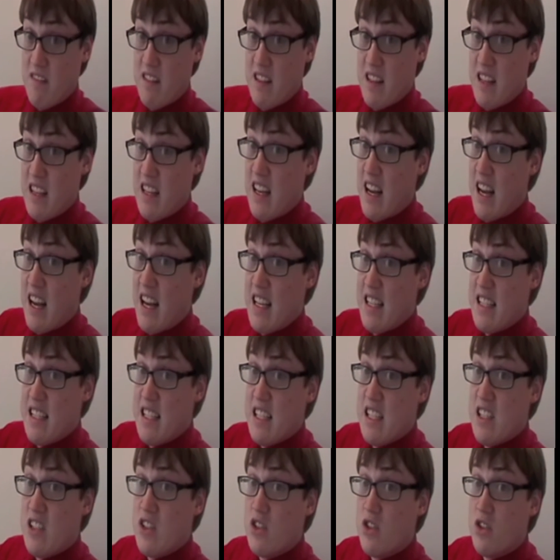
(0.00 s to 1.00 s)
an
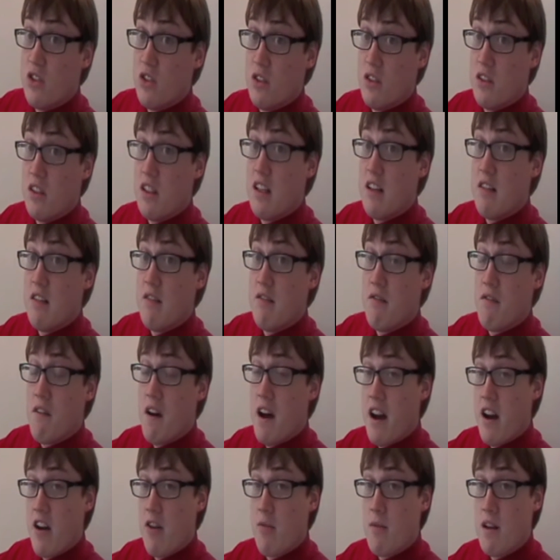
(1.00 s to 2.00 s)
ideal
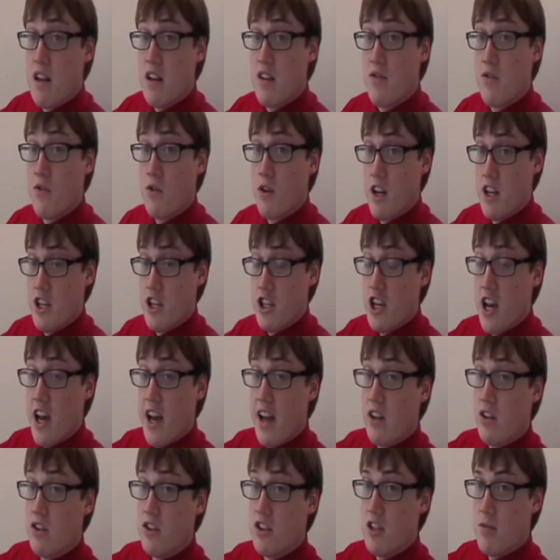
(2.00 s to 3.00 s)
environment for a
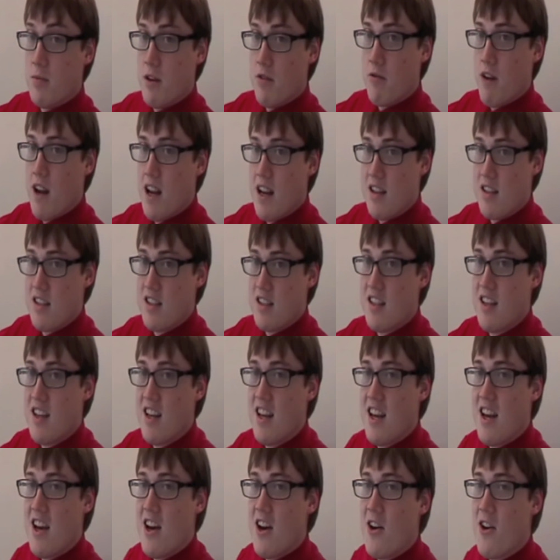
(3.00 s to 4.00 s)
child to be raised.
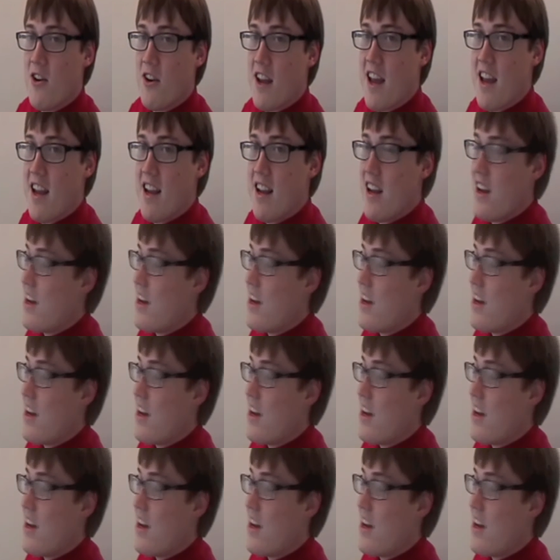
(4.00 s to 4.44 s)
Okay,